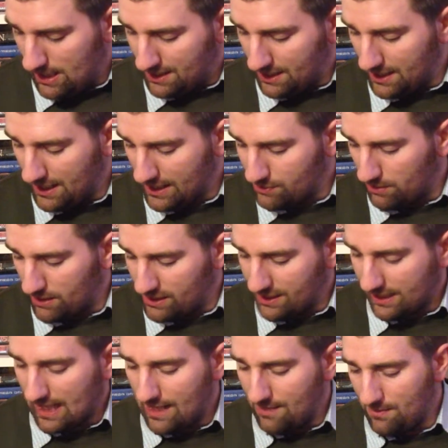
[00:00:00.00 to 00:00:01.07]
The next one is
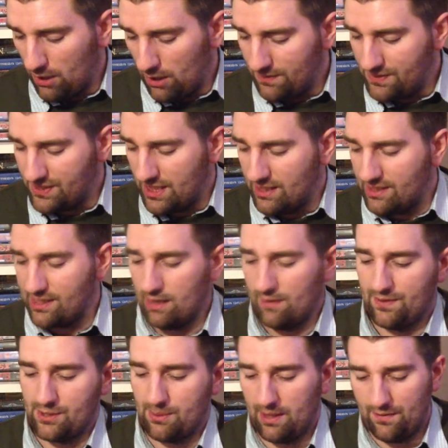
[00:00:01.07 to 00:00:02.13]
a game that I've seen sell
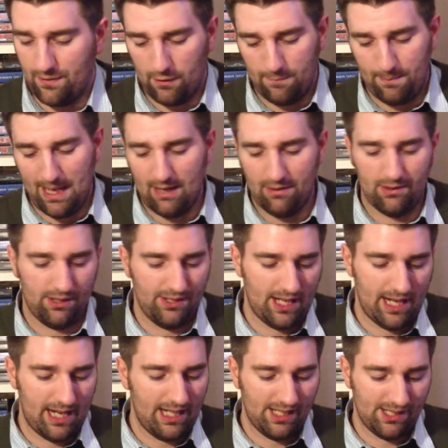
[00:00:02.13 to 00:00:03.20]
for £25 the
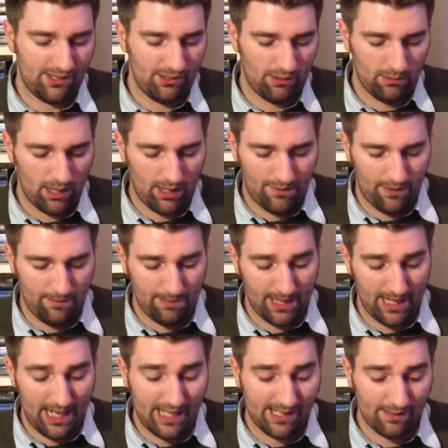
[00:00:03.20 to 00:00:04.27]
other day, and it's not worth it,
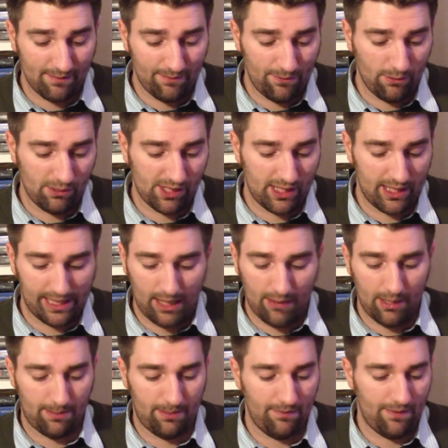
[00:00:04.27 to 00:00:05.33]
but it is unfortunately
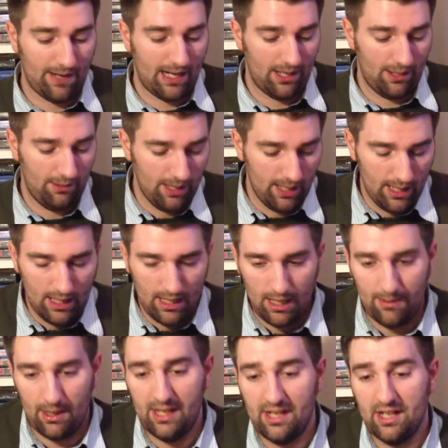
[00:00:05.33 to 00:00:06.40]
going up in value.
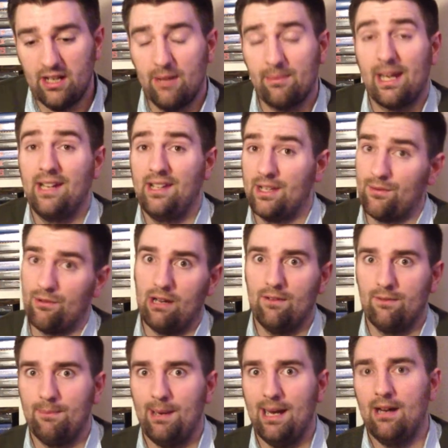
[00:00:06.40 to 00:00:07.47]
I ended up getting this for
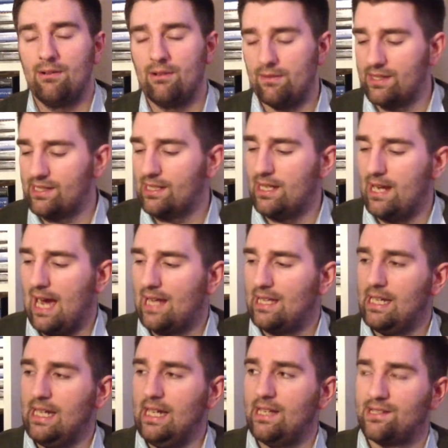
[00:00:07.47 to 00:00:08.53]
£11 obviously,
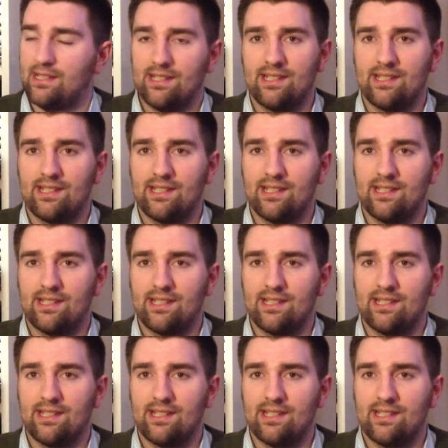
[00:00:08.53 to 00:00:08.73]
and it is